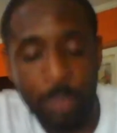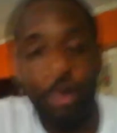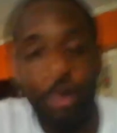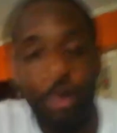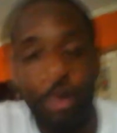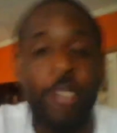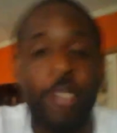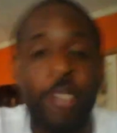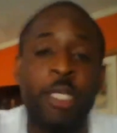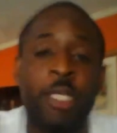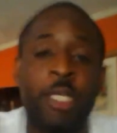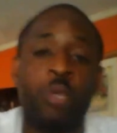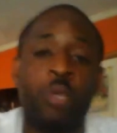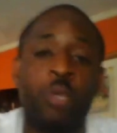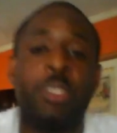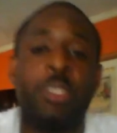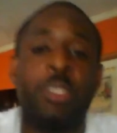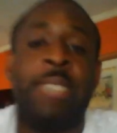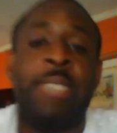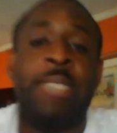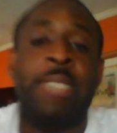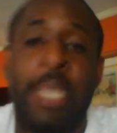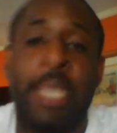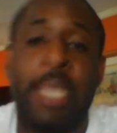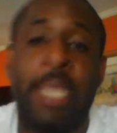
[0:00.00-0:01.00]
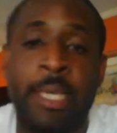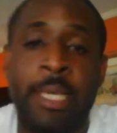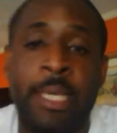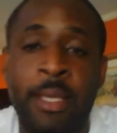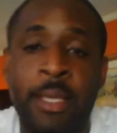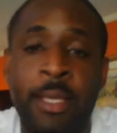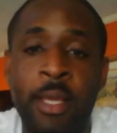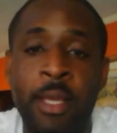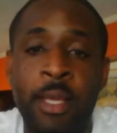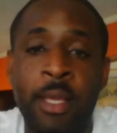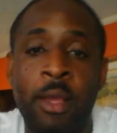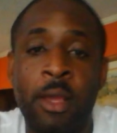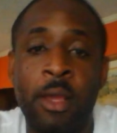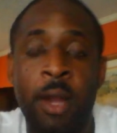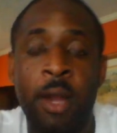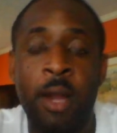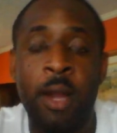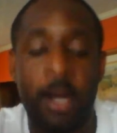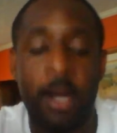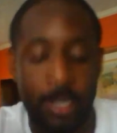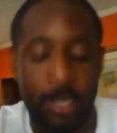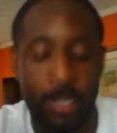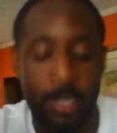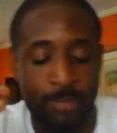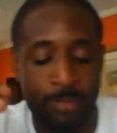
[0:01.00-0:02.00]
bring to you today
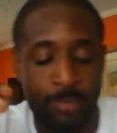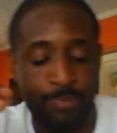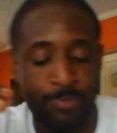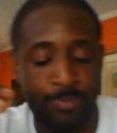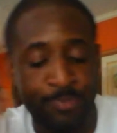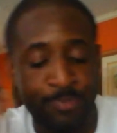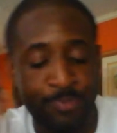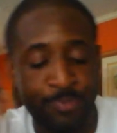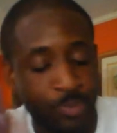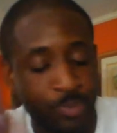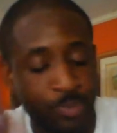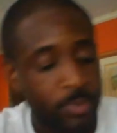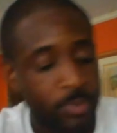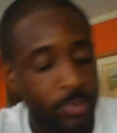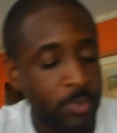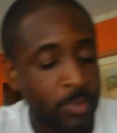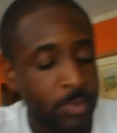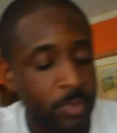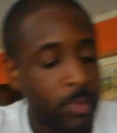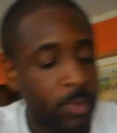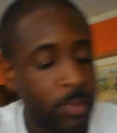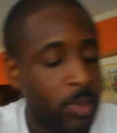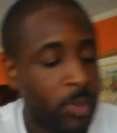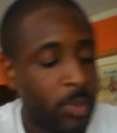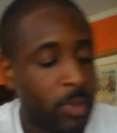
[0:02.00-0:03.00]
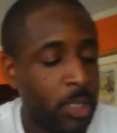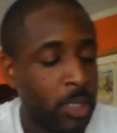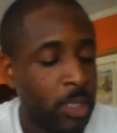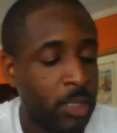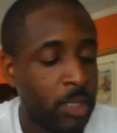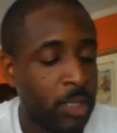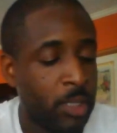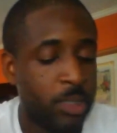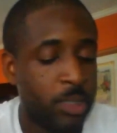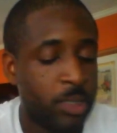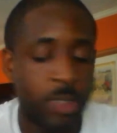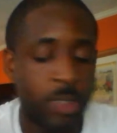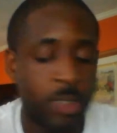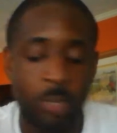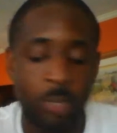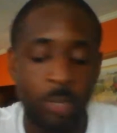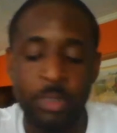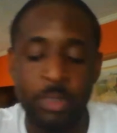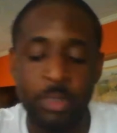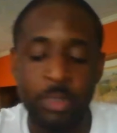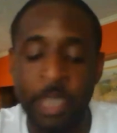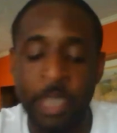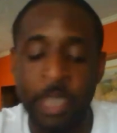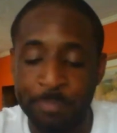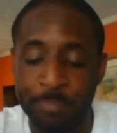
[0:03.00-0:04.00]
um, some
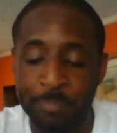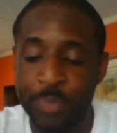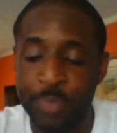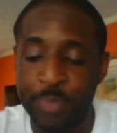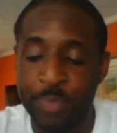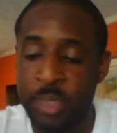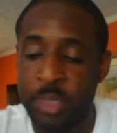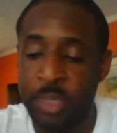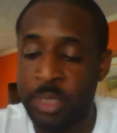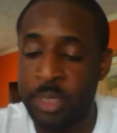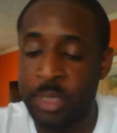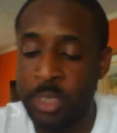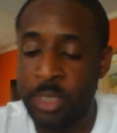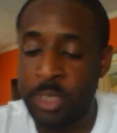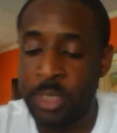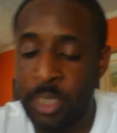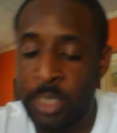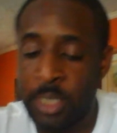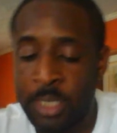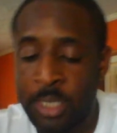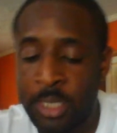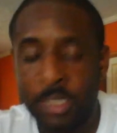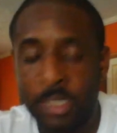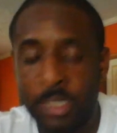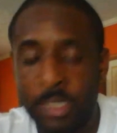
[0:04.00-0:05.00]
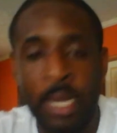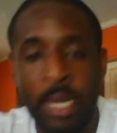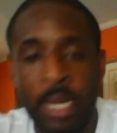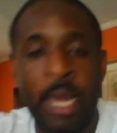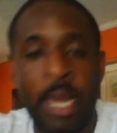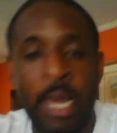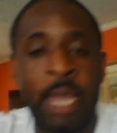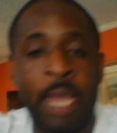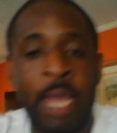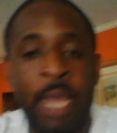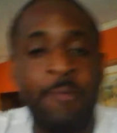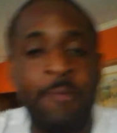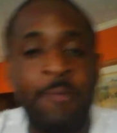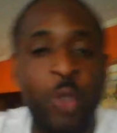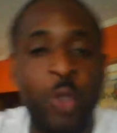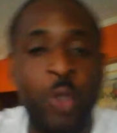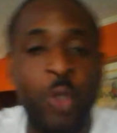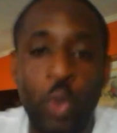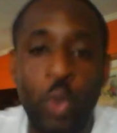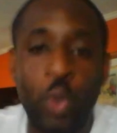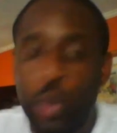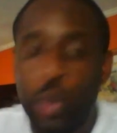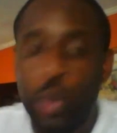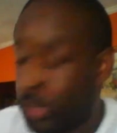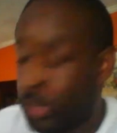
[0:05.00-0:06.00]
tips that I have
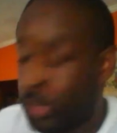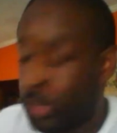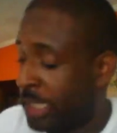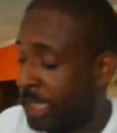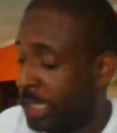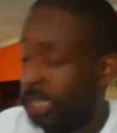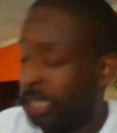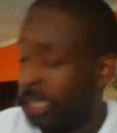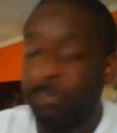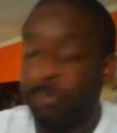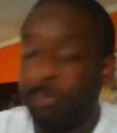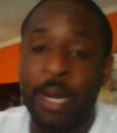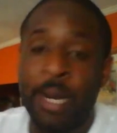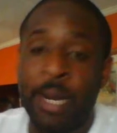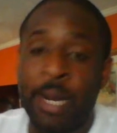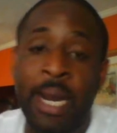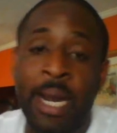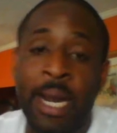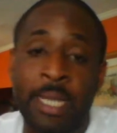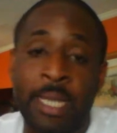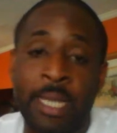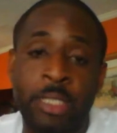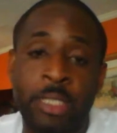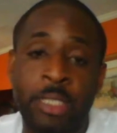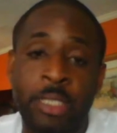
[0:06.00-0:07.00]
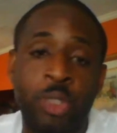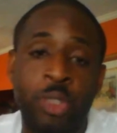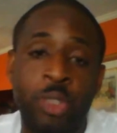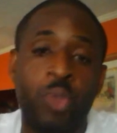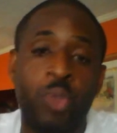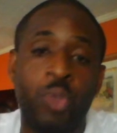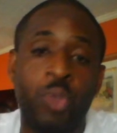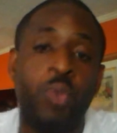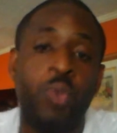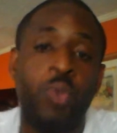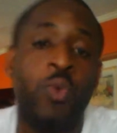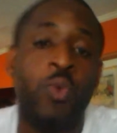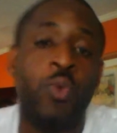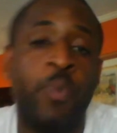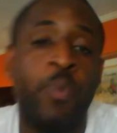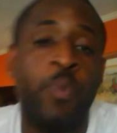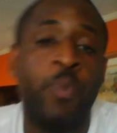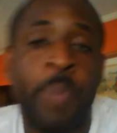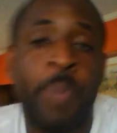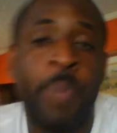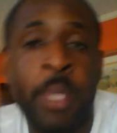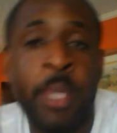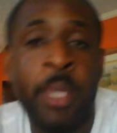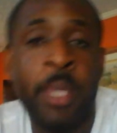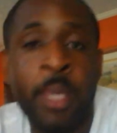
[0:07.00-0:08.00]
used in the past to
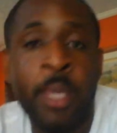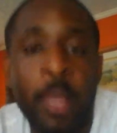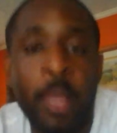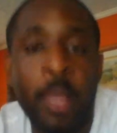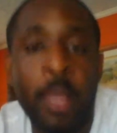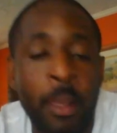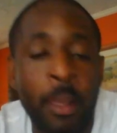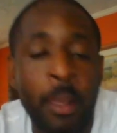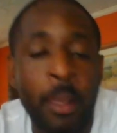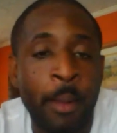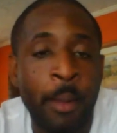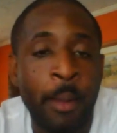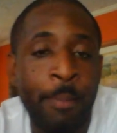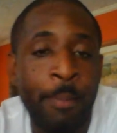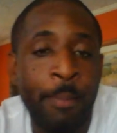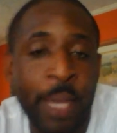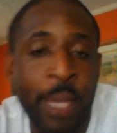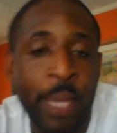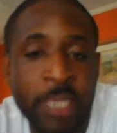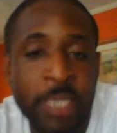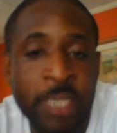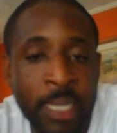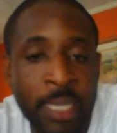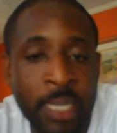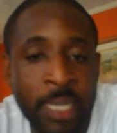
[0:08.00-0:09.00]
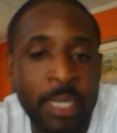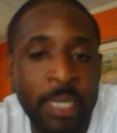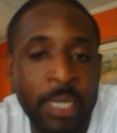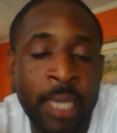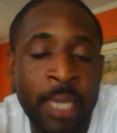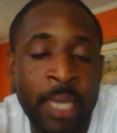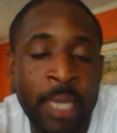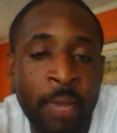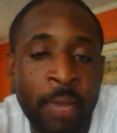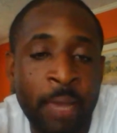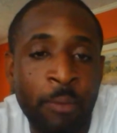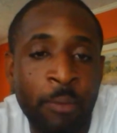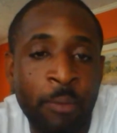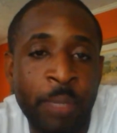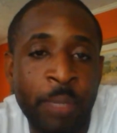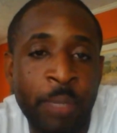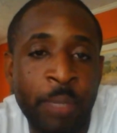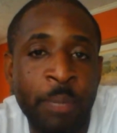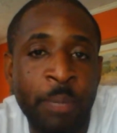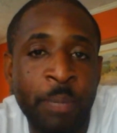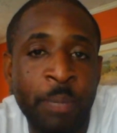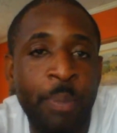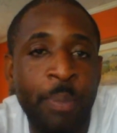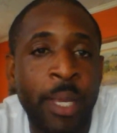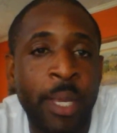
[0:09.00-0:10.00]
basically help me
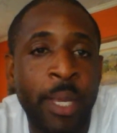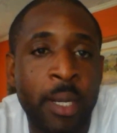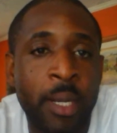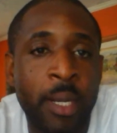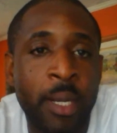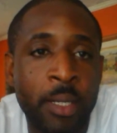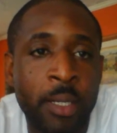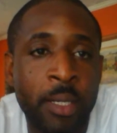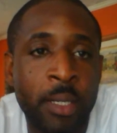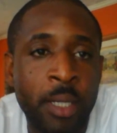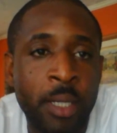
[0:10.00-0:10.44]
build